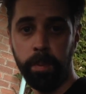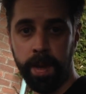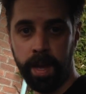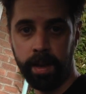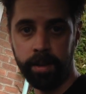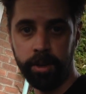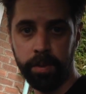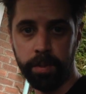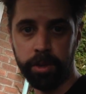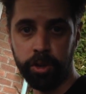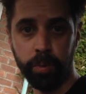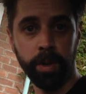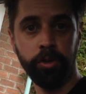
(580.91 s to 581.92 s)
me how you
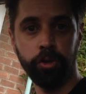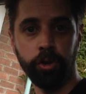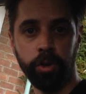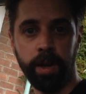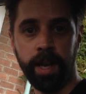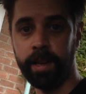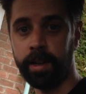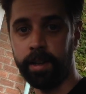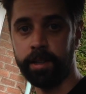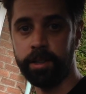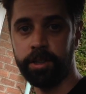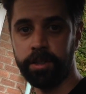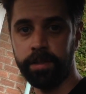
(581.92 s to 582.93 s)
would switch your
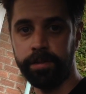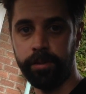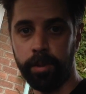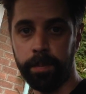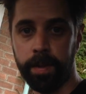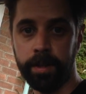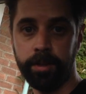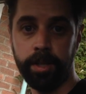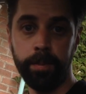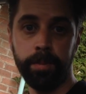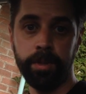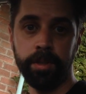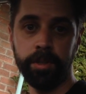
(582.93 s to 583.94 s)
headlights from
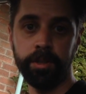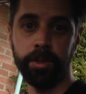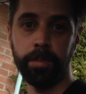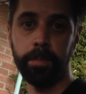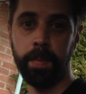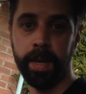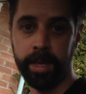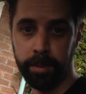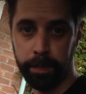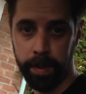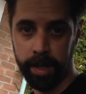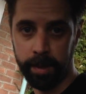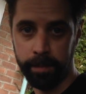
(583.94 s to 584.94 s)
dipped to main
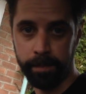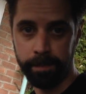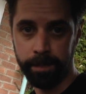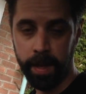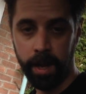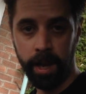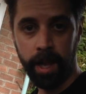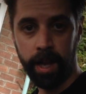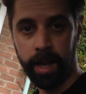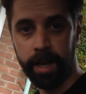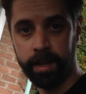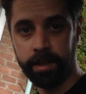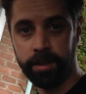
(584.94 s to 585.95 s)
beam
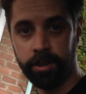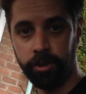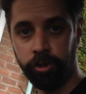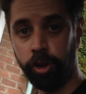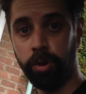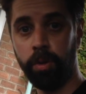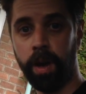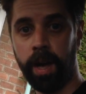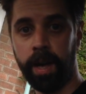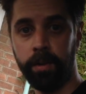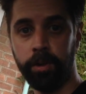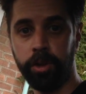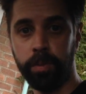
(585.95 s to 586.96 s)
and show
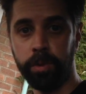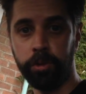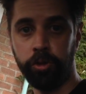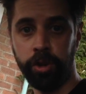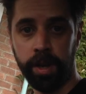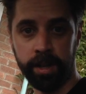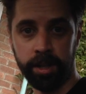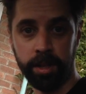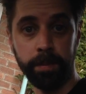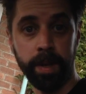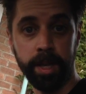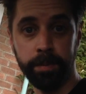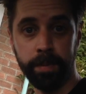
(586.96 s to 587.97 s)
how you would check the
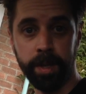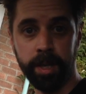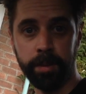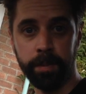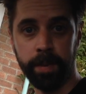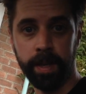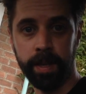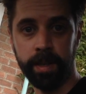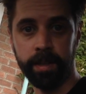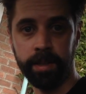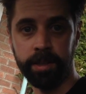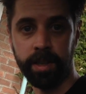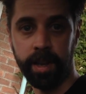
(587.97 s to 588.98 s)
main beam
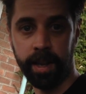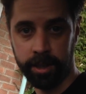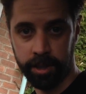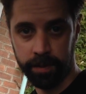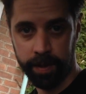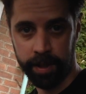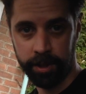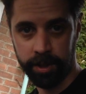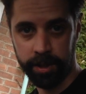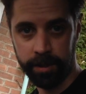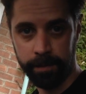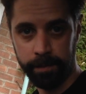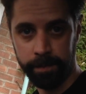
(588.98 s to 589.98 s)
is
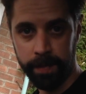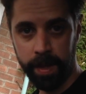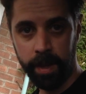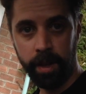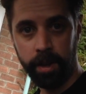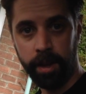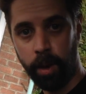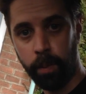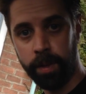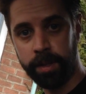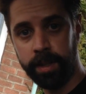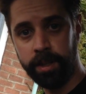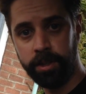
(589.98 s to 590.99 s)
activated. Now
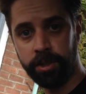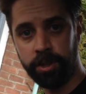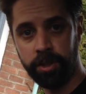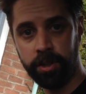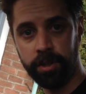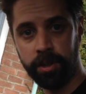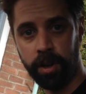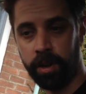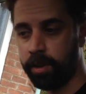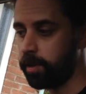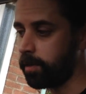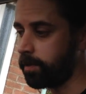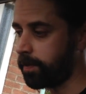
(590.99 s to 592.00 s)
we'd need to turn
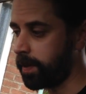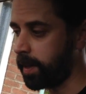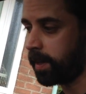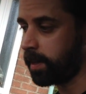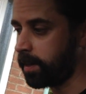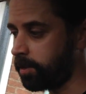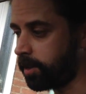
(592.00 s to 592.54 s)
on the